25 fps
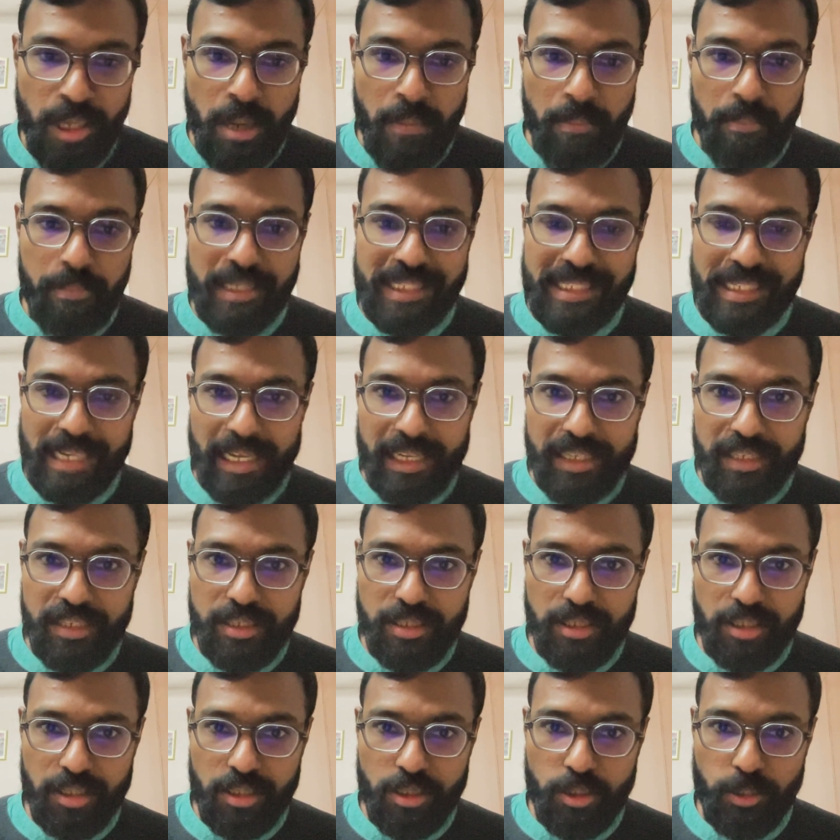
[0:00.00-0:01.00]
besides
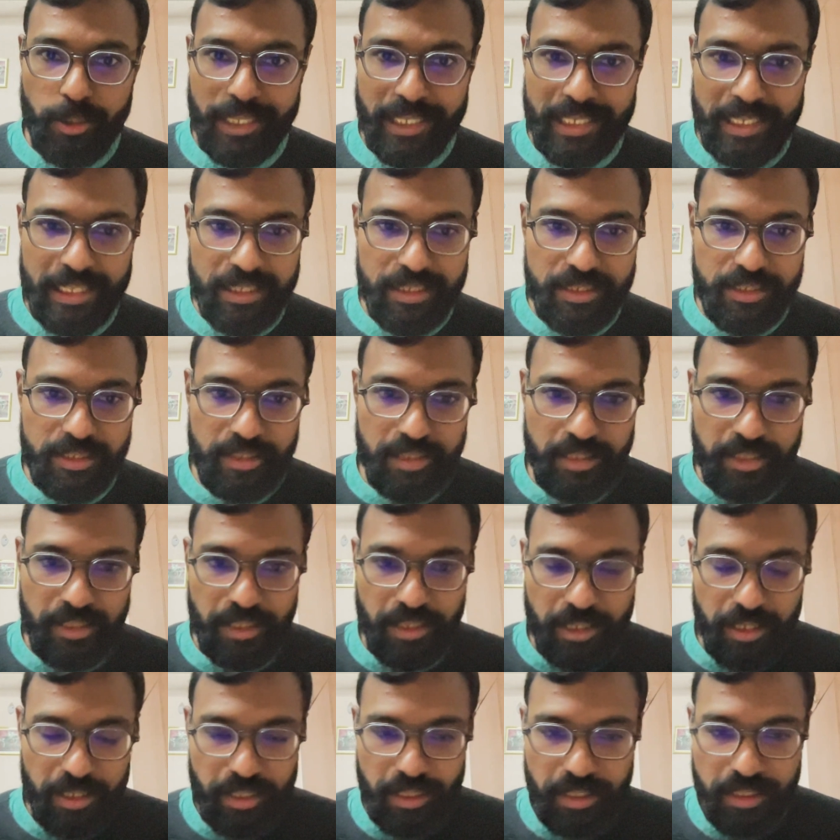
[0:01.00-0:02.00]
doing
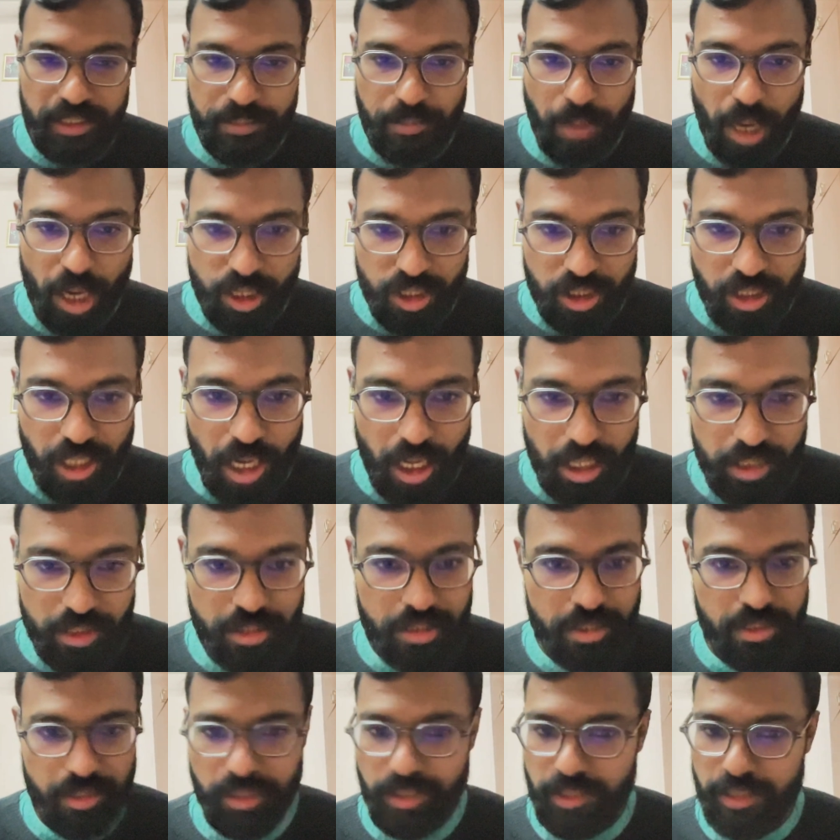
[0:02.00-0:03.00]
his martial arts,